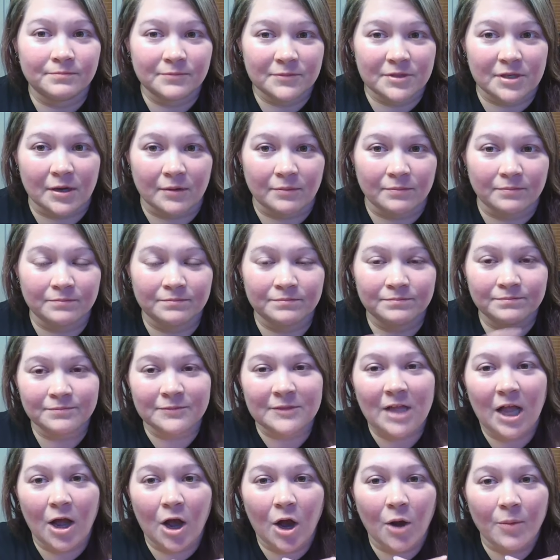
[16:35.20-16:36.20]
So,
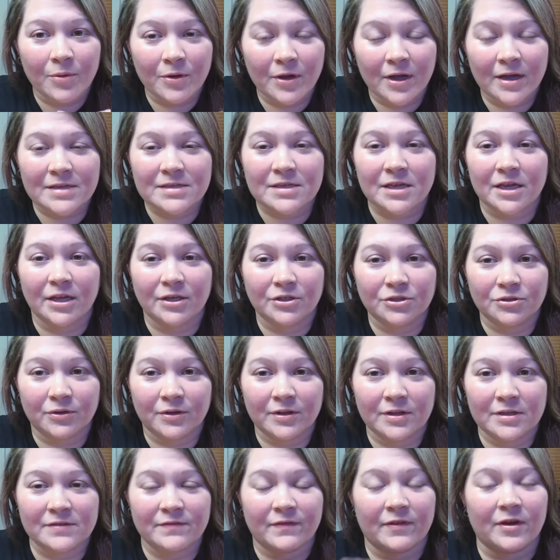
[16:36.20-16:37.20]
hope you guys
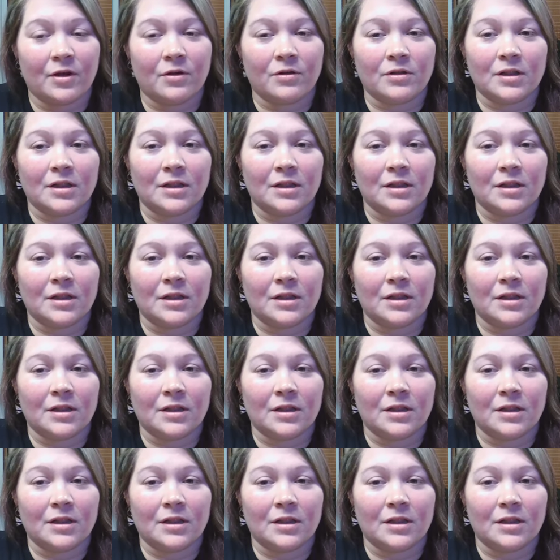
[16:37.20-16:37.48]
enjoyed this video.